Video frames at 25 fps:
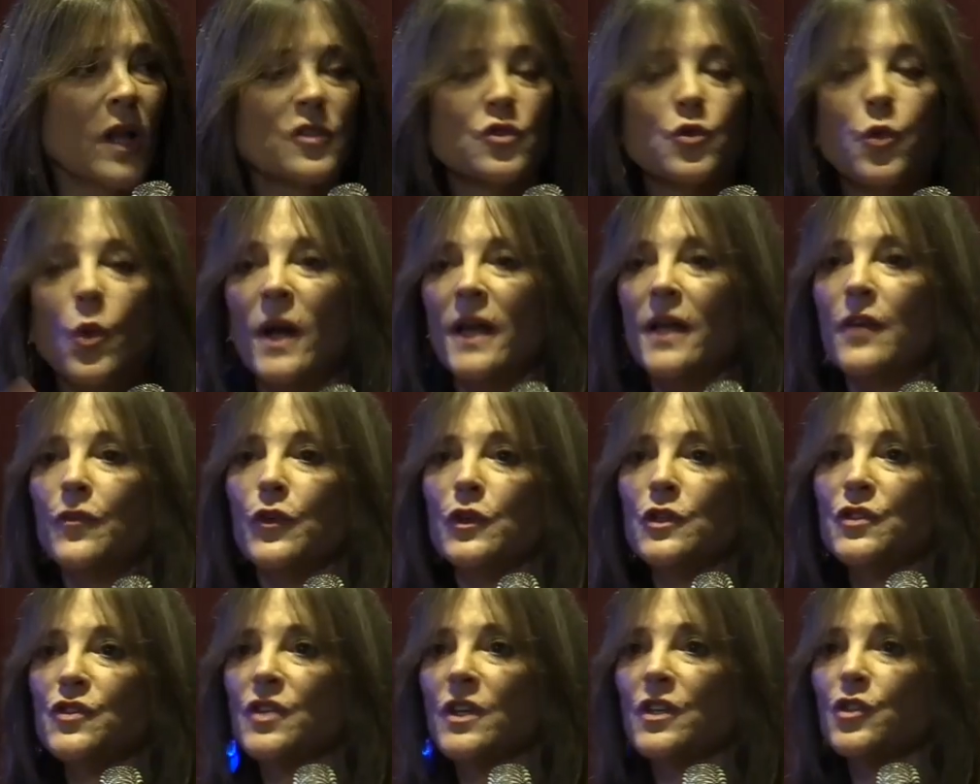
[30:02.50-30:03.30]

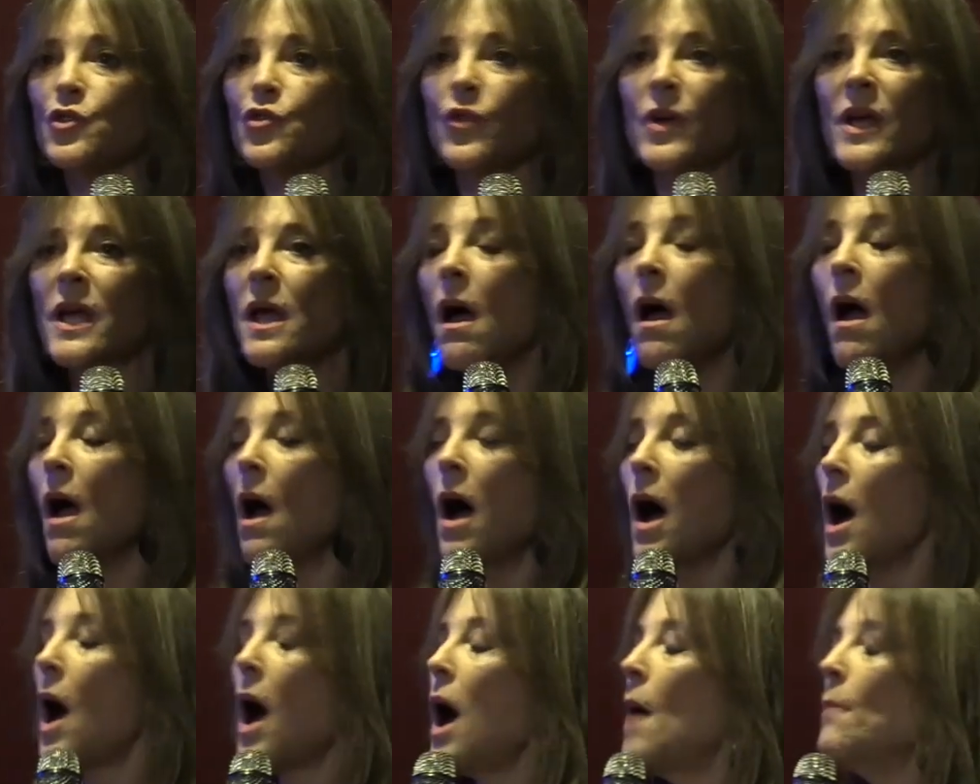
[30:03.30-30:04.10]
21st century
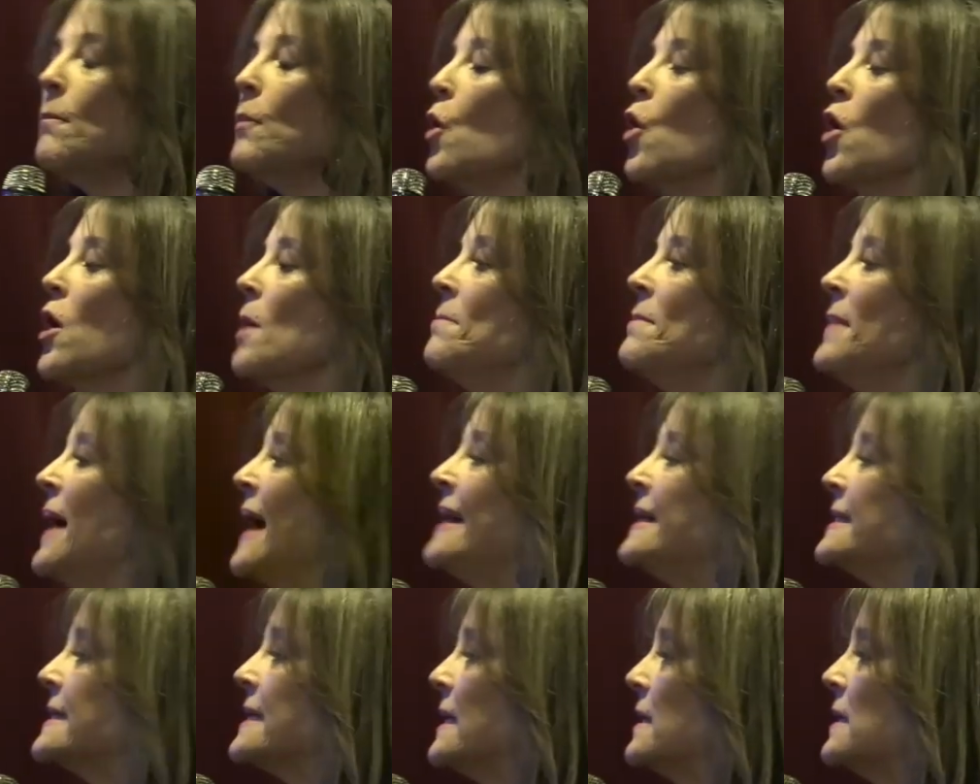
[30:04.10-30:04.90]
more
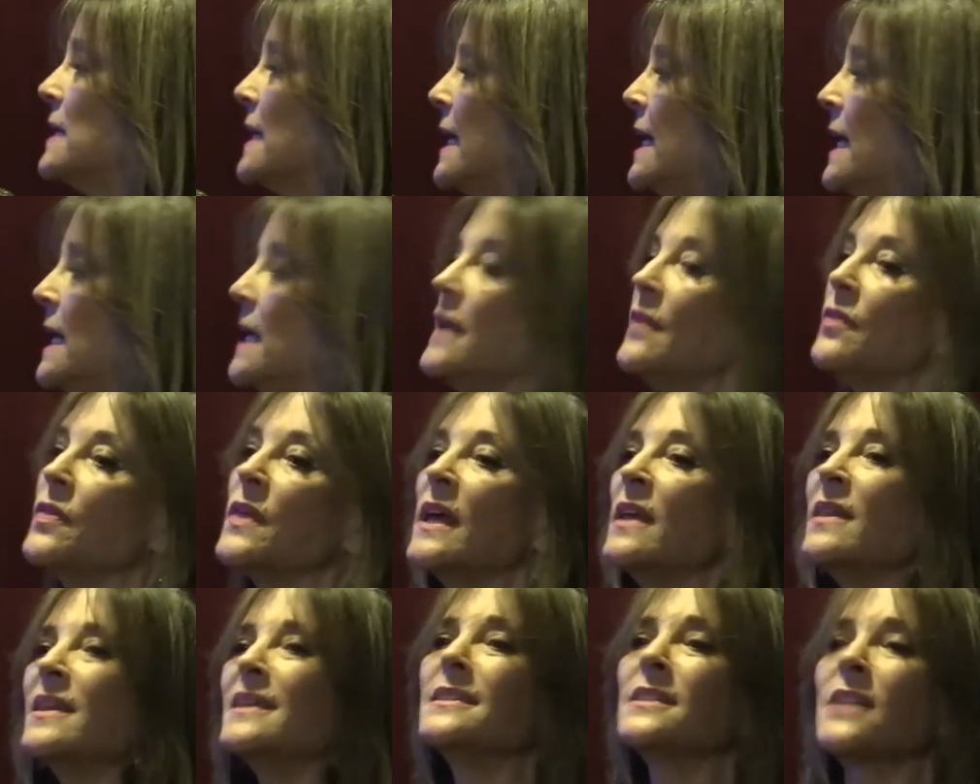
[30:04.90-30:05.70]
amazing than
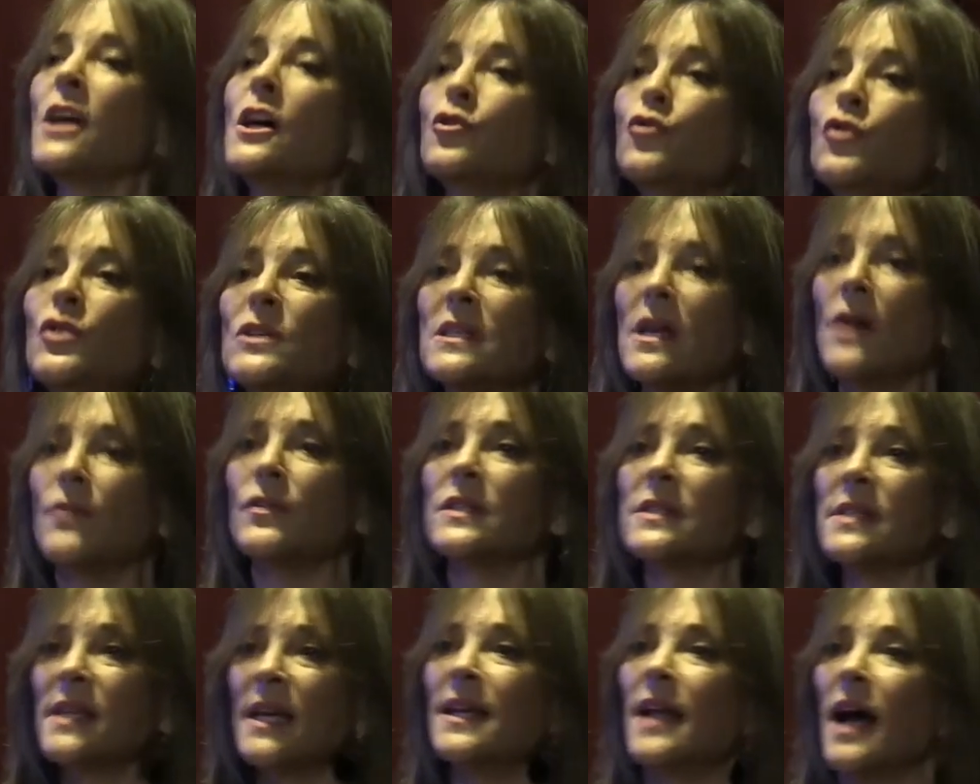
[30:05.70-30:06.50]
anything this country has ever
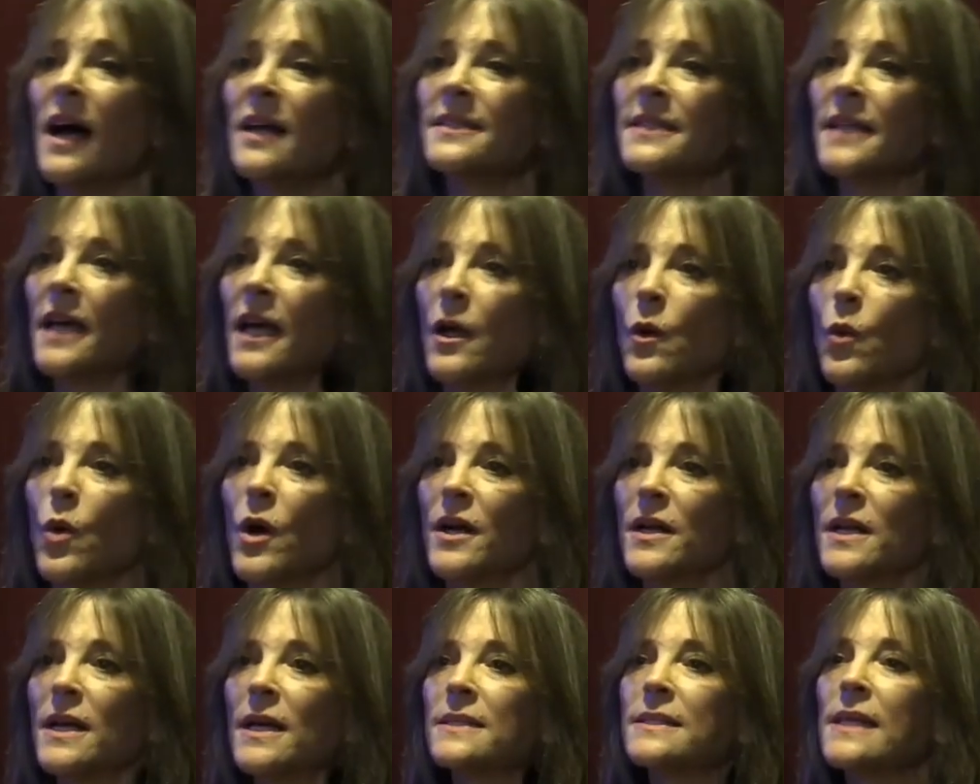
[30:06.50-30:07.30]
seen? I'll tell you where
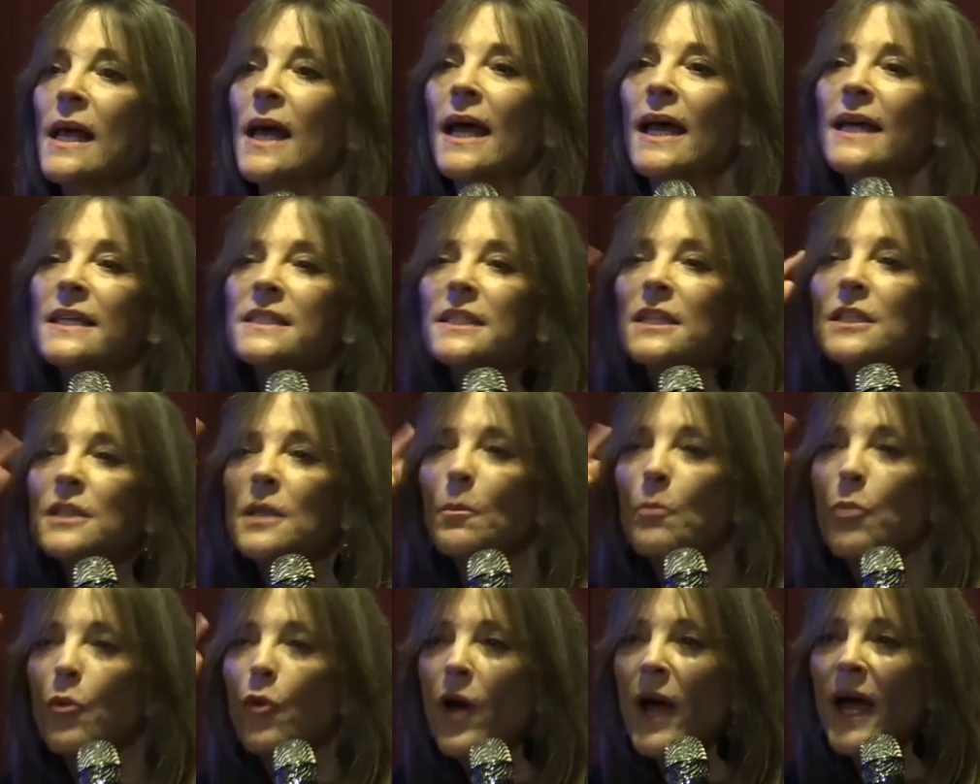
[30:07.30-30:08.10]
it is. It's in the
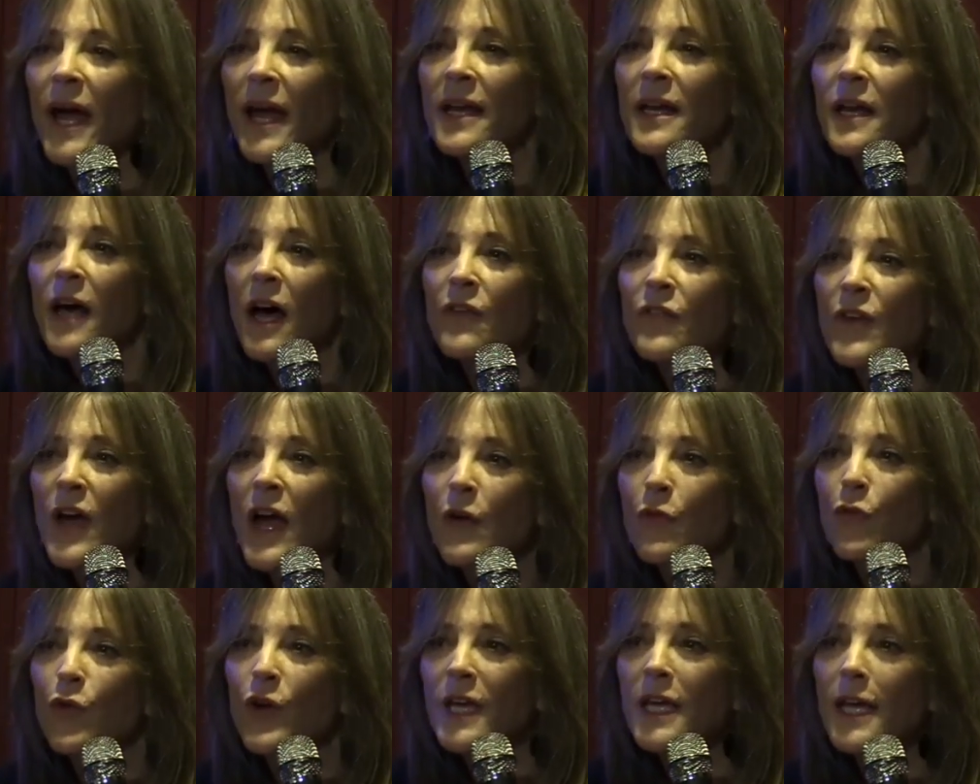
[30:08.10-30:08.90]
brain of
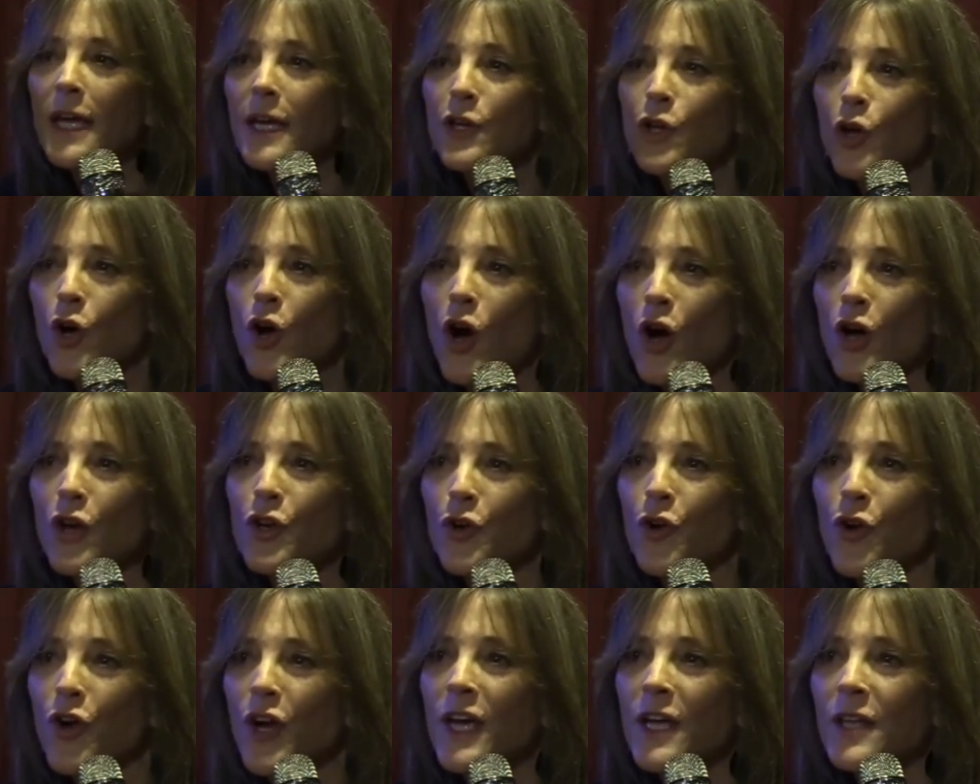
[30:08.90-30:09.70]
every
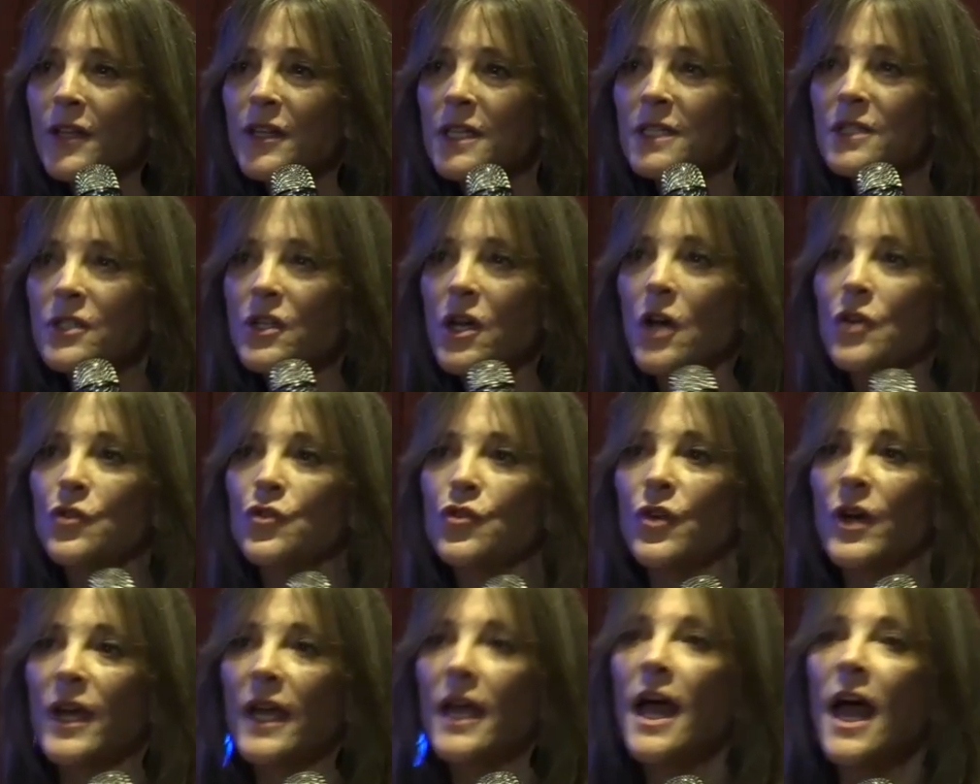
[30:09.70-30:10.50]
kindergartner in this
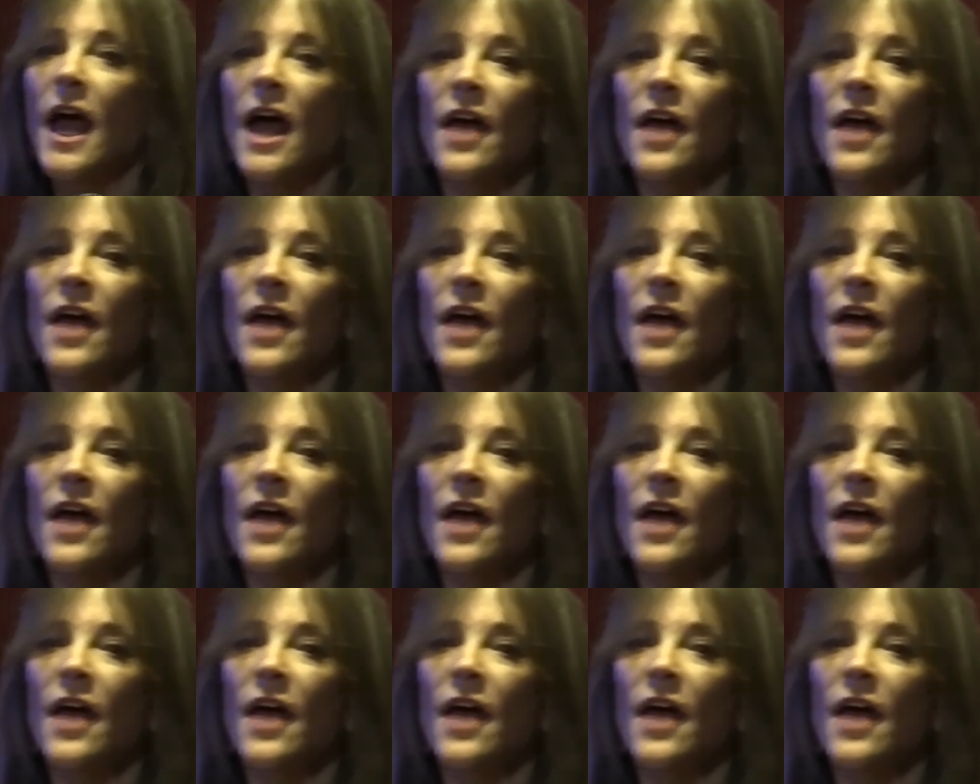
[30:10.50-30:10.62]
country.